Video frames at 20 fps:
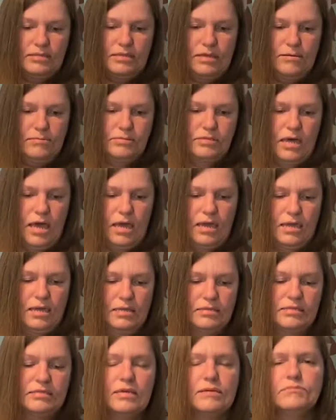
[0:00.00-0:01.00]

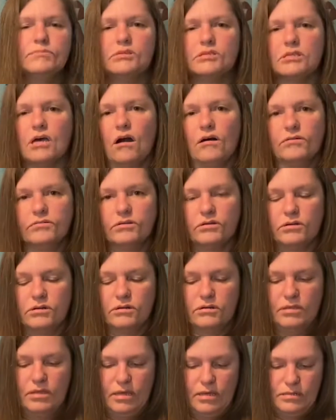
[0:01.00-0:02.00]
seems
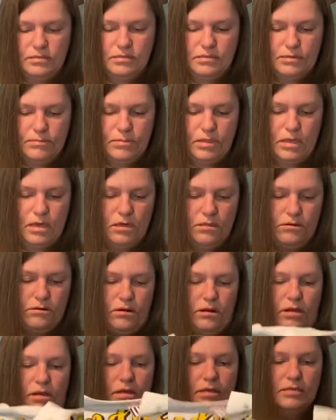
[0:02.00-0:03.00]
softer than some of the
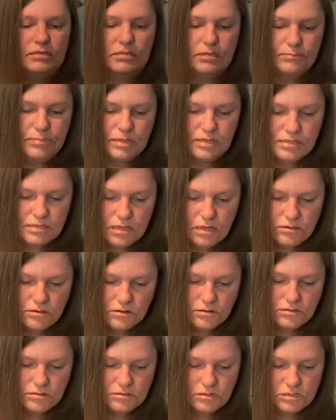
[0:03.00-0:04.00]
other Simply
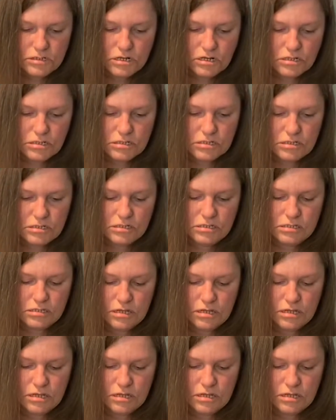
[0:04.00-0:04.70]
Southern shirts,